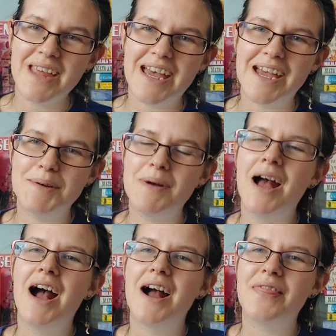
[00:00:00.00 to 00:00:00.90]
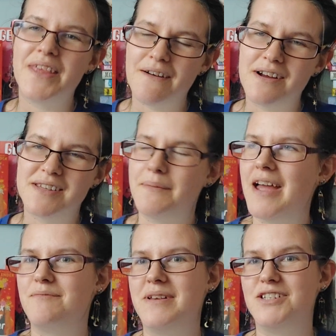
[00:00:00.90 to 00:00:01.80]
There are some that
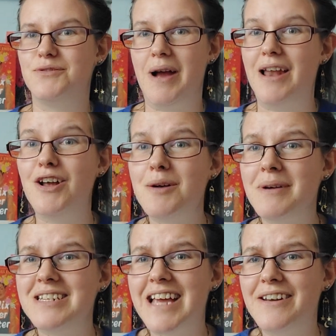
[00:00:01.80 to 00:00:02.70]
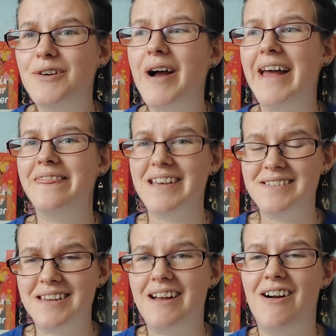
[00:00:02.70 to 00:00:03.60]
I've mentioned quite a lot on my channel, and
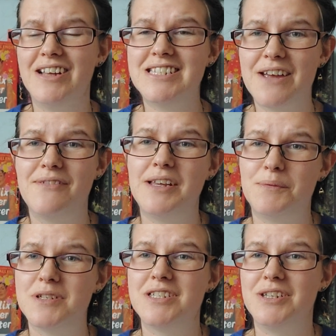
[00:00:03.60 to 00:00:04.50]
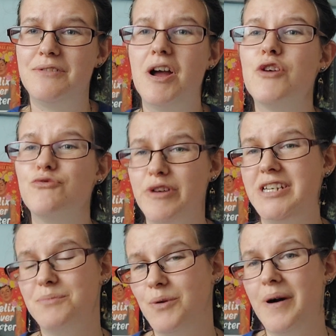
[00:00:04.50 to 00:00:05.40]
this year I definitely want to
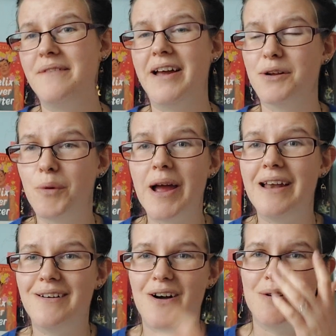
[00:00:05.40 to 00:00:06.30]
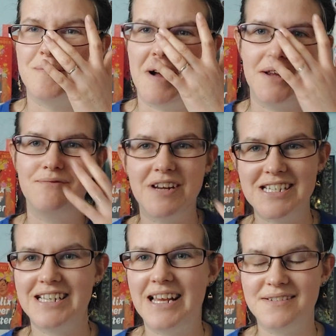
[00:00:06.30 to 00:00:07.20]
read more. I've had quite a lot on my
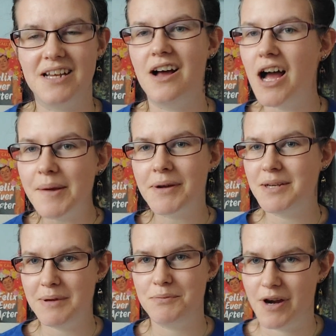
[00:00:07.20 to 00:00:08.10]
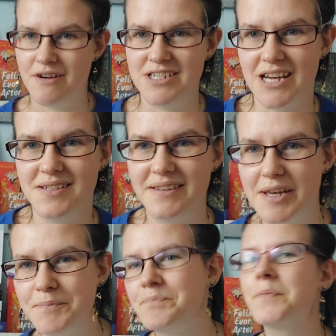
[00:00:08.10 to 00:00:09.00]
reading list and I'm going to be prioritizing
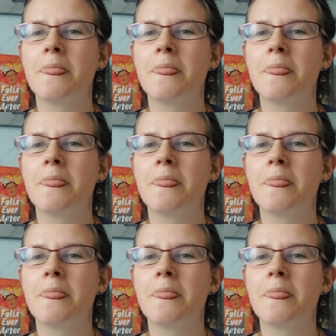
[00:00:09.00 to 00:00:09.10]
them.